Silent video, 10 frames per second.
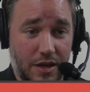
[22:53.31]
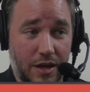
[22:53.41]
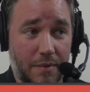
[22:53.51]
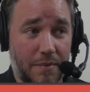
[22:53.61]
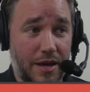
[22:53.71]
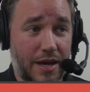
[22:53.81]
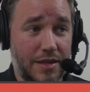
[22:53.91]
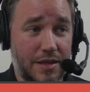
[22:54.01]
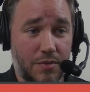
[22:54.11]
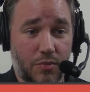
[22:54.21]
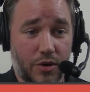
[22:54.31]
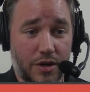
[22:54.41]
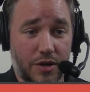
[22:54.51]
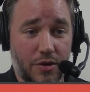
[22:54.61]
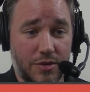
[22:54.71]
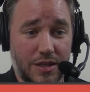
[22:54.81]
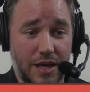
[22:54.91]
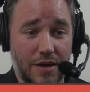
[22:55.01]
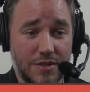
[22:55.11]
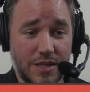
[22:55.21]
And then we're going to go to the
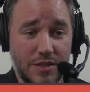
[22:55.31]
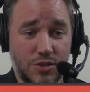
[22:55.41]
outside.